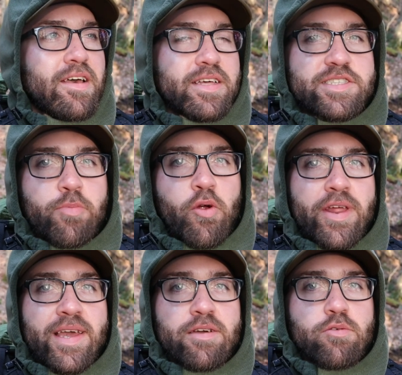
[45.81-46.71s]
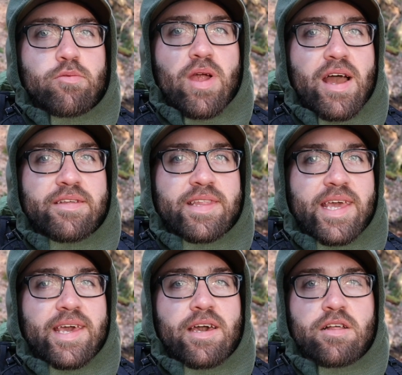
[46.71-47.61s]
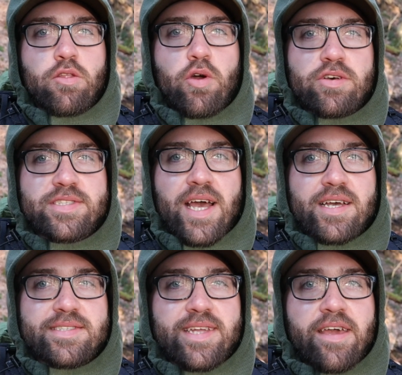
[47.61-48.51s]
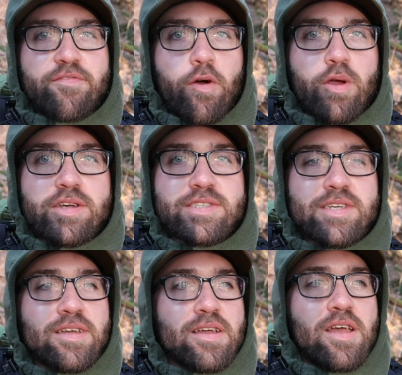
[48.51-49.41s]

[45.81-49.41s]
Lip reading: This morning, we're out in the Loyalsock State Forest.